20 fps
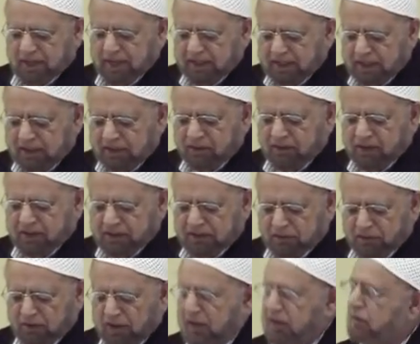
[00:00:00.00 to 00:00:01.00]
And he was
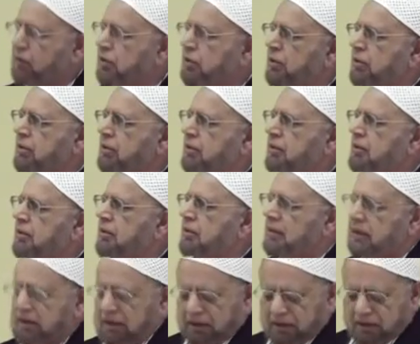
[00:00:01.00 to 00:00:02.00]
the one who
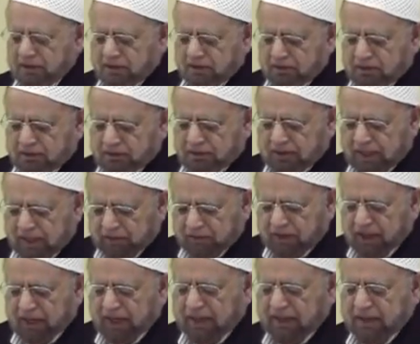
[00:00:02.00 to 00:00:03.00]
gave
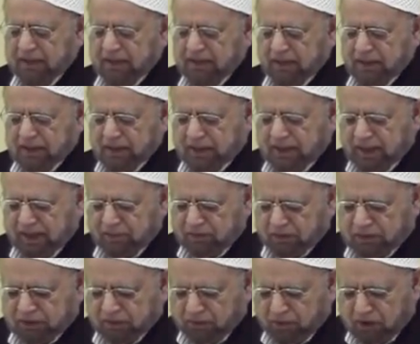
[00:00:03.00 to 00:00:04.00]
the idea
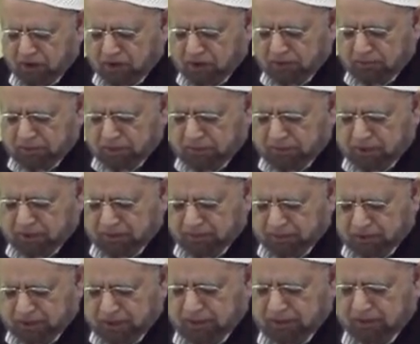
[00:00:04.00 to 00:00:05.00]
and was the founding member
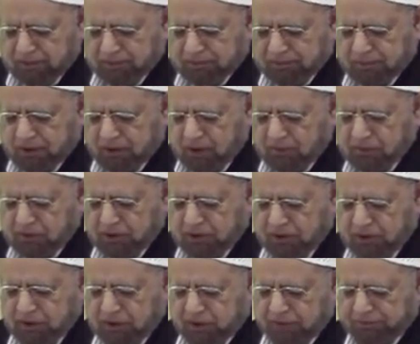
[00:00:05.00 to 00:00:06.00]
of that.
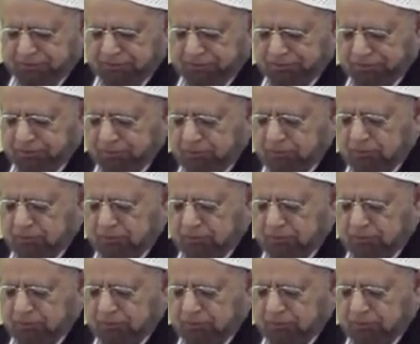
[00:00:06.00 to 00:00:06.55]
Alhamdulillah.